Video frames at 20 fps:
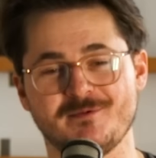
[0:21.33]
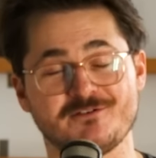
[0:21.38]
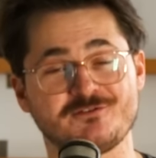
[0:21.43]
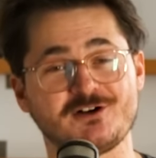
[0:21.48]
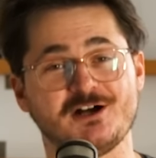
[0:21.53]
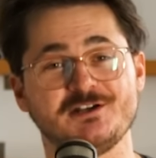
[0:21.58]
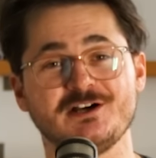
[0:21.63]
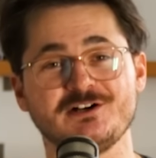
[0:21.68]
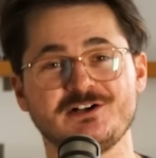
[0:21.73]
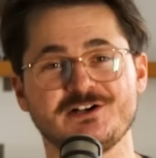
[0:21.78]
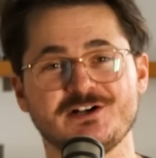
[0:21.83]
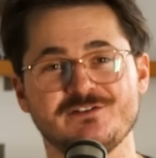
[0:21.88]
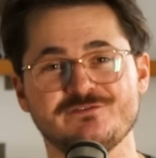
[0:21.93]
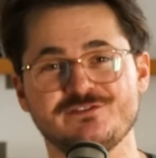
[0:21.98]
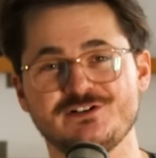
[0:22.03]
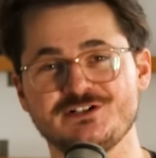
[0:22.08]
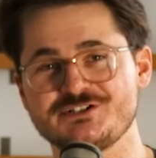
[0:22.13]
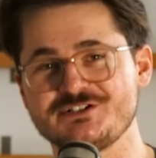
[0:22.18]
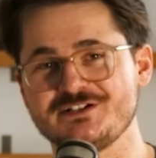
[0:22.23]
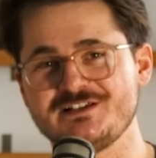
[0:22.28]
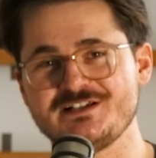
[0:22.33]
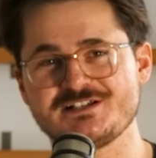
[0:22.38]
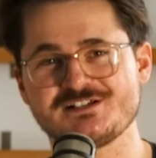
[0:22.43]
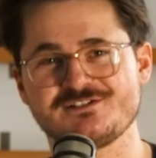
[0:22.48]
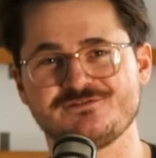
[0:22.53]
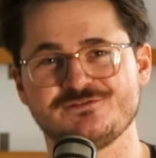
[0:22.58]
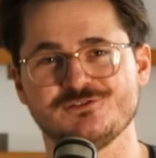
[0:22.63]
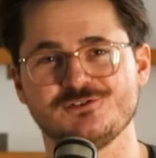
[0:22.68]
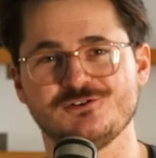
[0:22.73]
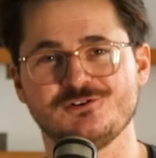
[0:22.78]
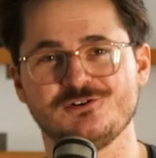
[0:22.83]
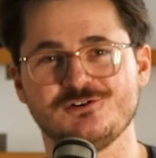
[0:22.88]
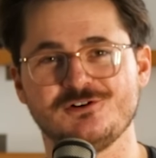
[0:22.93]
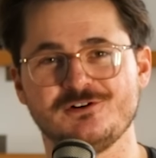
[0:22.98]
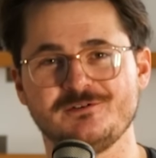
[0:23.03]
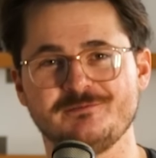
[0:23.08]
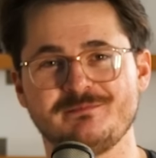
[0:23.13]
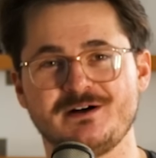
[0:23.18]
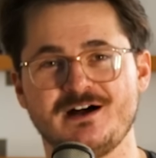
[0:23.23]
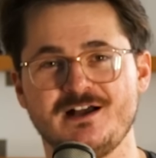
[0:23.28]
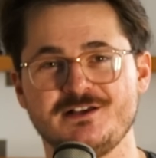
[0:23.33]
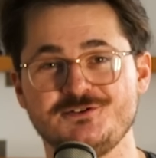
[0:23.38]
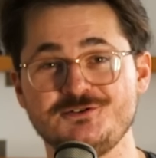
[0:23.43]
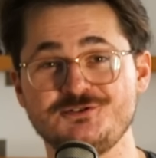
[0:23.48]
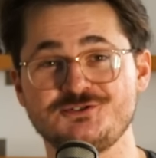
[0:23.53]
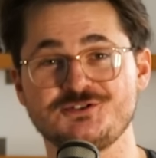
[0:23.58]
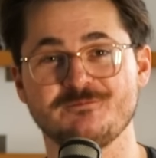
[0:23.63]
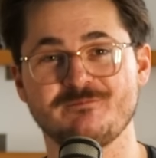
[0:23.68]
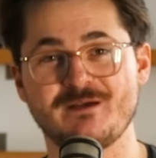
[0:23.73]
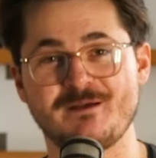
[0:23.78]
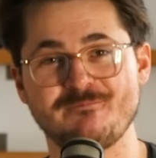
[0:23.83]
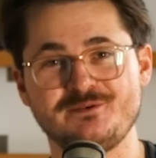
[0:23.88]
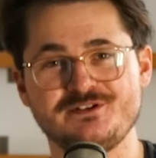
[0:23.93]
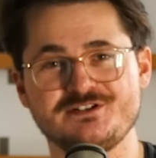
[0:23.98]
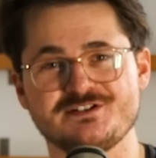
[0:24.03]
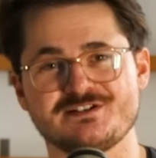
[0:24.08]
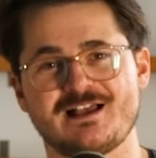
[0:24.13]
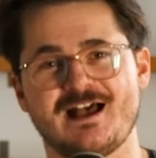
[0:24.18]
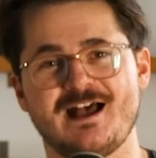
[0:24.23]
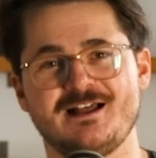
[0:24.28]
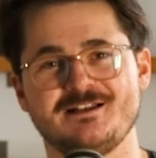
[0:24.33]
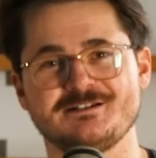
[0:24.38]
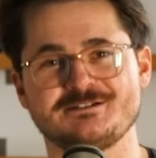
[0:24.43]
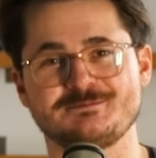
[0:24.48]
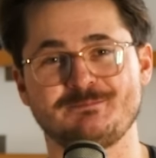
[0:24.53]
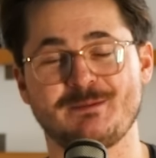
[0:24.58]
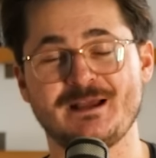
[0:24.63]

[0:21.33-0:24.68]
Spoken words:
I've got an uncut version of this for my YouTube members and